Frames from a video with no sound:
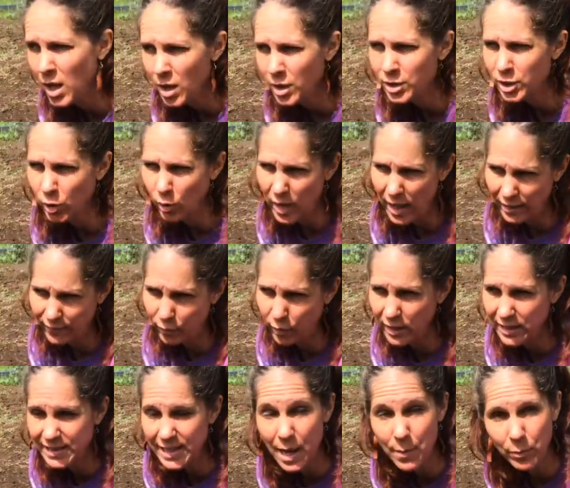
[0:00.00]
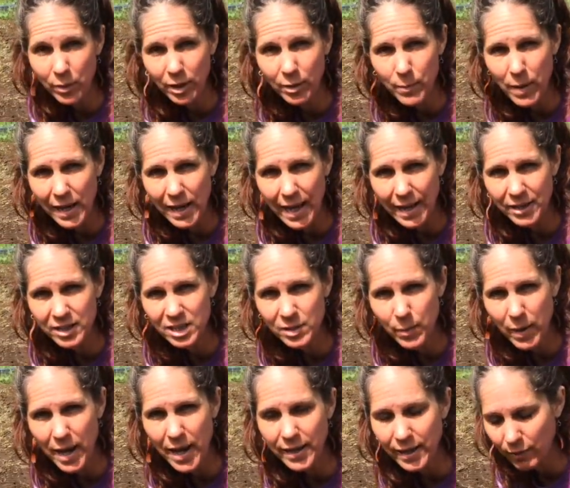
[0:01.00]
So like for example, in my lettuce
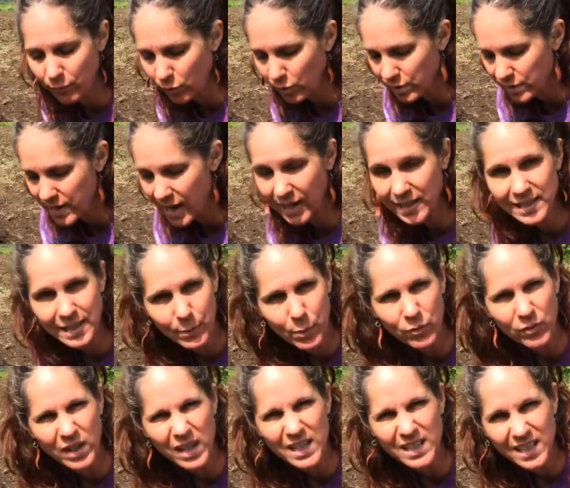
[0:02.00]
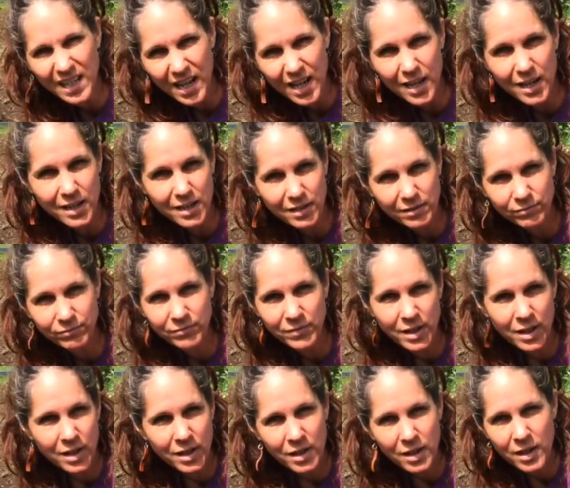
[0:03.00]
bed, I will tuck some of these in
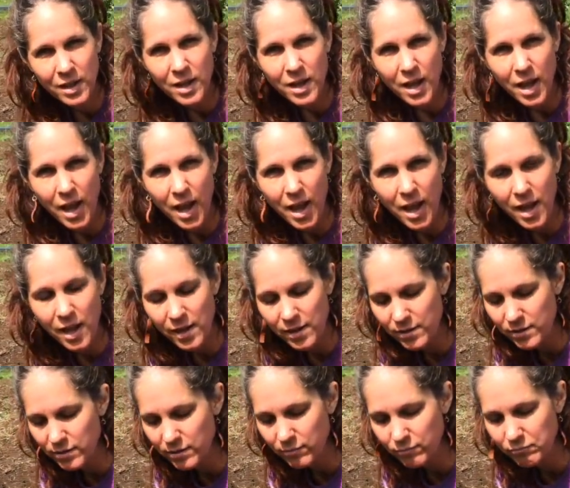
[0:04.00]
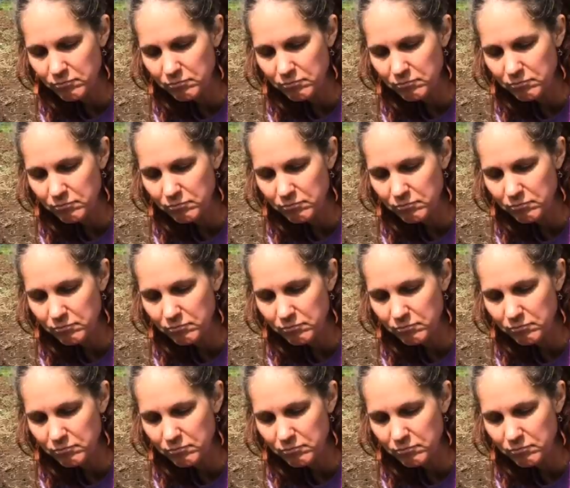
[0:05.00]
and